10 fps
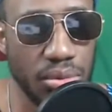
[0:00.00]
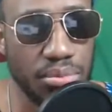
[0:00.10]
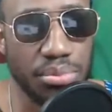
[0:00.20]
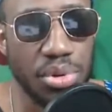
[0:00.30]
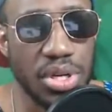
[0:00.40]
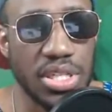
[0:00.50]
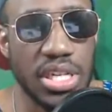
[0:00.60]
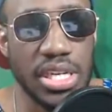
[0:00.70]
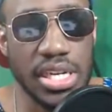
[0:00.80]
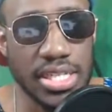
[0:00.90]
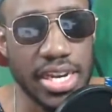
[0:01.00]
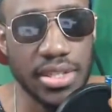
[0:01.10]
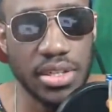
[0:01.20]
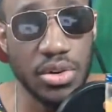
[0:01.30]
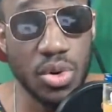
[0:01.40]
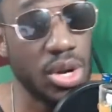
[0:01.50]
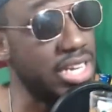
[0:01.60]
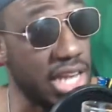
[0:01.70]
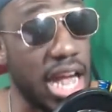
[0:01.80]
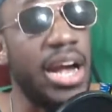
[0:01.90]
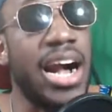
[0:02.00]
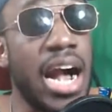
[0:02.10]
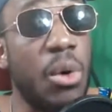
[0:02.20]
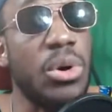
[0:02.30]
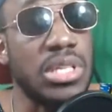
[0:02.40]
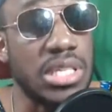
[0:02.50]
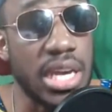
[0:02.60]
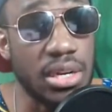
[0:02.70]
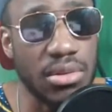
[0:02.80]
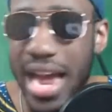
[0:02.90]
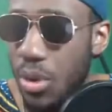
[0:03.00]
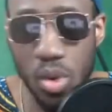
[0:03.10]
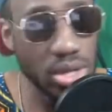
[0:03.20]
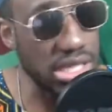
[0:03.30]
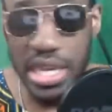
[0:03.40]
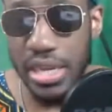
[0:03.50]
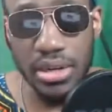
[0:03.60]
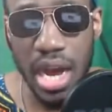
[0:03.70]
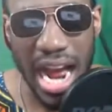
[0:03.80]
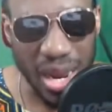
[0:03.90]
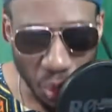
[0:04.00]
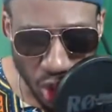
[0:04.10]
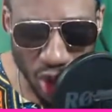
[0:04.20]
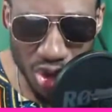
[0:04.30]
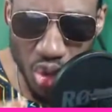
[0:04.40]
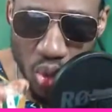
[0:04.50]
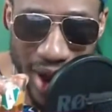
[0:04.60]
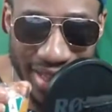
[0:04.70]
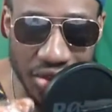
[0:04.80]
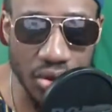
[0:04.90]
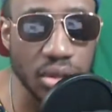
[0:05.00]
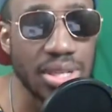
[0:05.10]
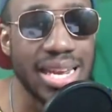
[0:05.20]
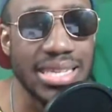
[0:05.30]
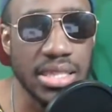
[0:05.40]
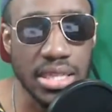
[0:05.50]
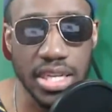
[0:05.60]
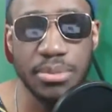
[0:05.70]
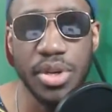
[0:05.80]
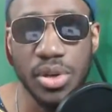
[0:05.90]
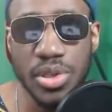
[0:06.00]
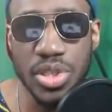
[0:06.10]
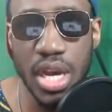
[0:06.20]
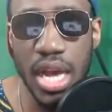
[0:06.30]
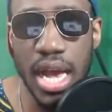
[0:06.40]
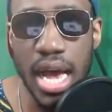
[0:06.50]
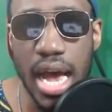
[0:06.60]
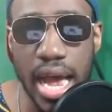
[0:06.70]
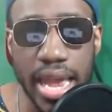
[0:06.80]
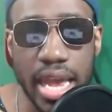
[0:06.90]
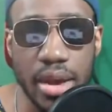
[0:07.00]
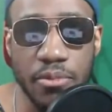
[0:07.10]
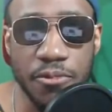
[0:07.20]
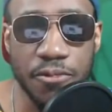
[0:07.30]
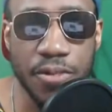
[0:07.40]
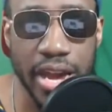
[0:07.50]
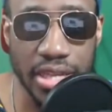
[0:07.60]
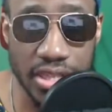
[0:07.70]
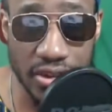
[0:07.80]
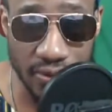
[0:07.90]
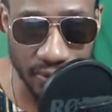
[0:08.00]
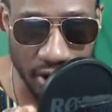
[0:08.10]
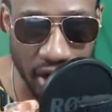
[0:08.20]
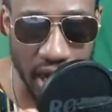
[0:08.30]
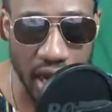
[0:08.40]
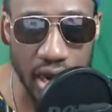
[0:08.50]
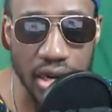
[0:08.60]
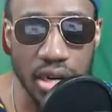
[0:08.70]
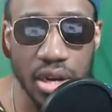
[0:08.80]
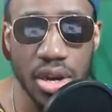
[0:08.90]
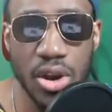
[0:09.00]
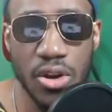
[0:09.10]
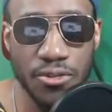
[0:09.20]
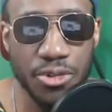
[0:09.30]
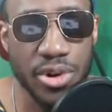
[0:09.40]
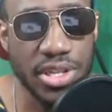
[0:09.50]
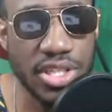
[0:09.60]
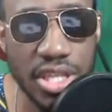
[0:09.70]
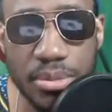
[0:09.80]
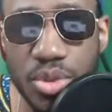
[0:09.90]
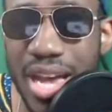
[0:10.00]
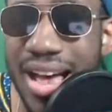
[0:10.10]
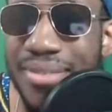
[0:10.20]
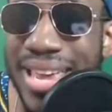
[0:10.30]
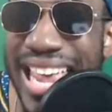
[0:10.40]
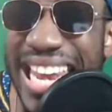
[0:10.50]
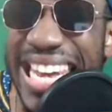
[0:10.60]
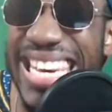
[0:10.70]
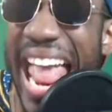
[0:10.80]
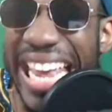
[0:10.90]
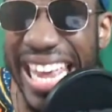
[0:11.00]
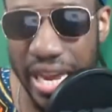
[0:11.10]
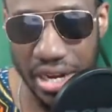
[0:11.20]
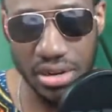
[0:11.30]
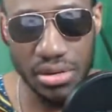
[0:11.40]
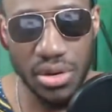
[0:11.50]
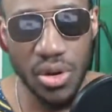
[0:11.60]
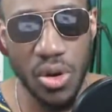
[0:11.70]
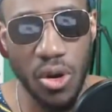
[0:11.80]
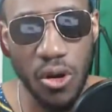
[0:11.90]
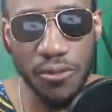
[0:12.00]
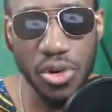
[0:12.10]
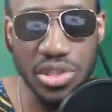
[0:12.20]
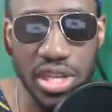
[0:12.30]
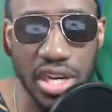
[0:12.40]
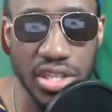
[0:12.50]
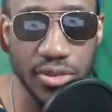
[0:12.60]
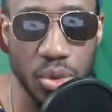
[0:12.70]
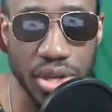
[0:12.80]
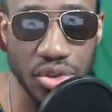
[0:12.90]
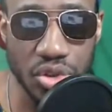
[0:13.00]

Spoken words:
Bundesliga title in a row. Guys, I want 10. I want 10. I will not rest until I see 10 because I am fighting very hard for a team to have a decade of consecutive wins.